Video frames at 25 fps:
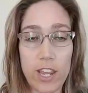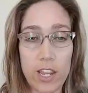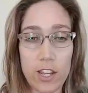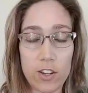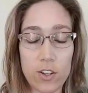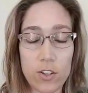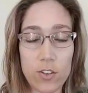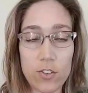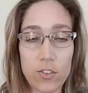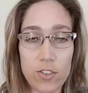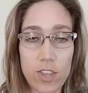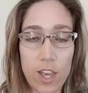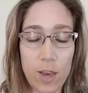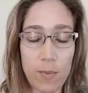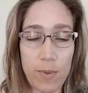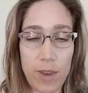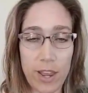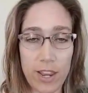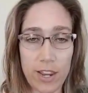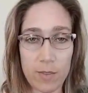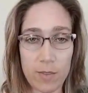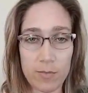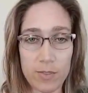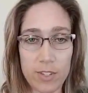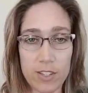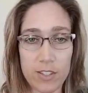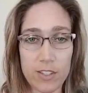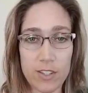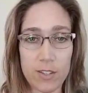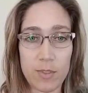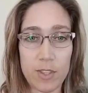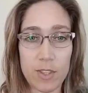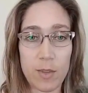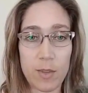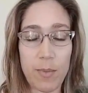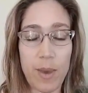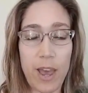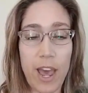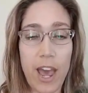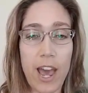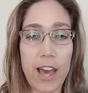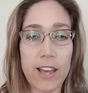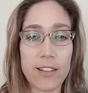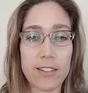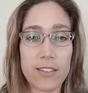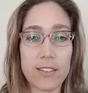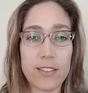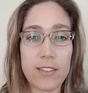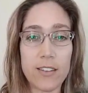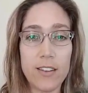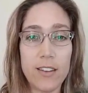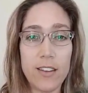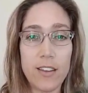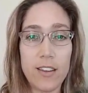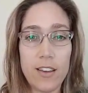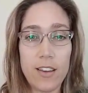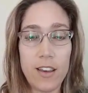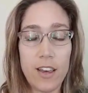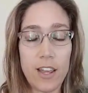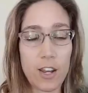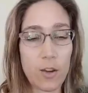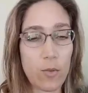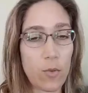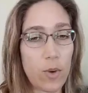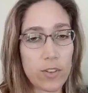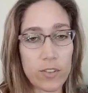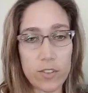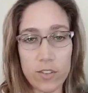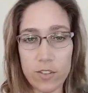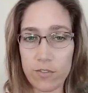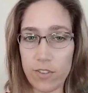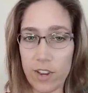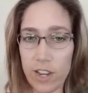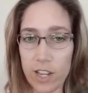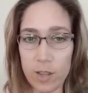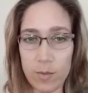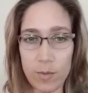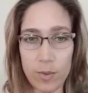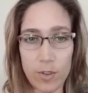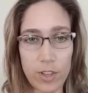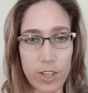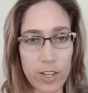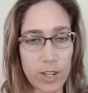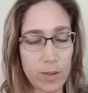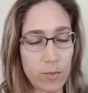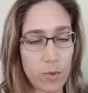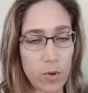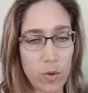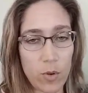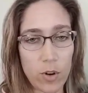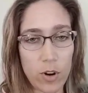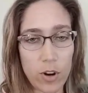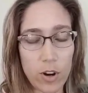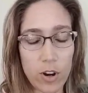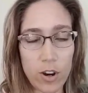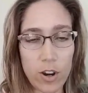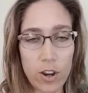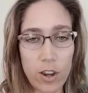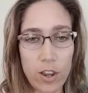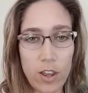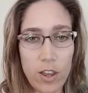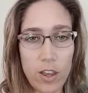had used that backup system in the past and it wasn't available anymore.